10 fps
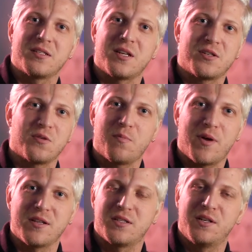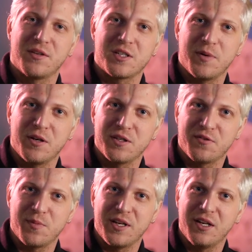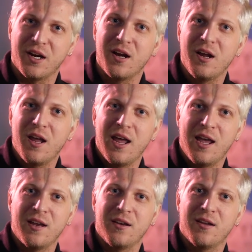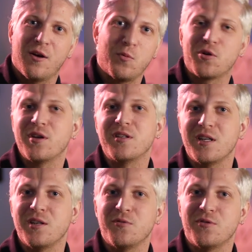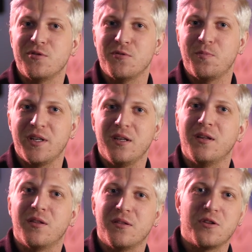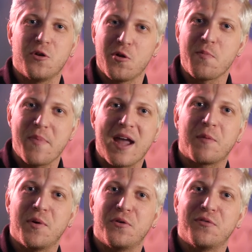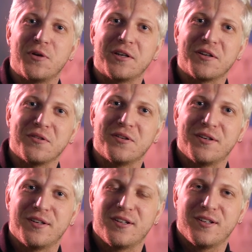such a positive experience for me here, and will continue to be, you know, the backbone of Wyncode.